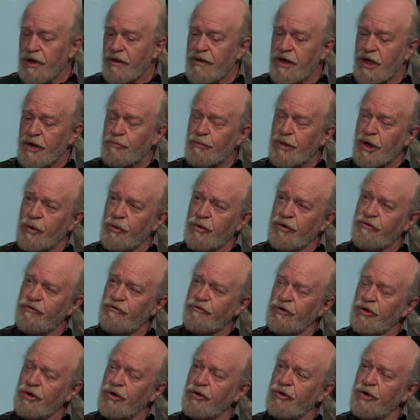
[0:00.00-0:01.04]
that by
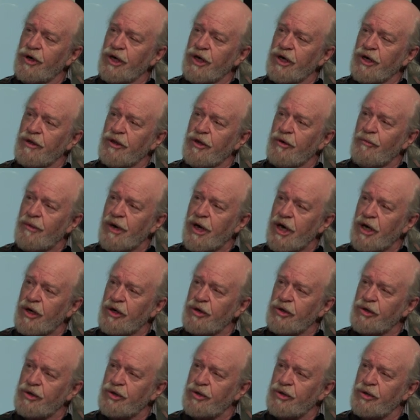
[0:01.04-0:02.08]
referring the
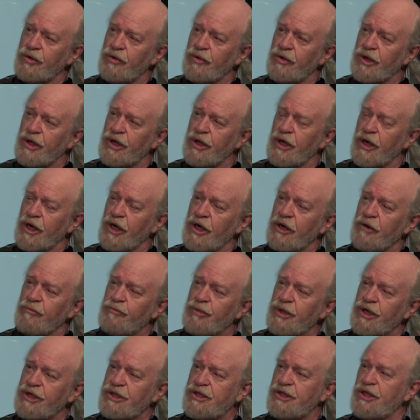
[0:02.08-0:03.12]
matter to the
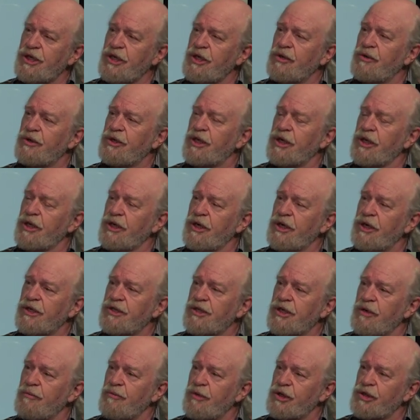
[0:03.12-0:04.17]
BC
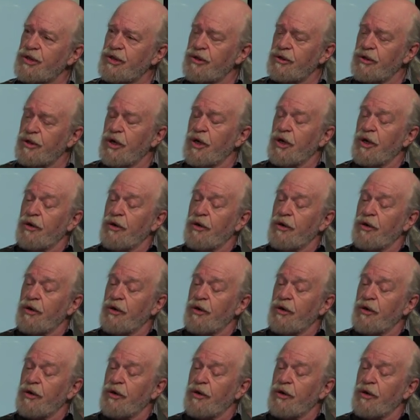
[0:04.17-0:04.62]
Utilities Commission,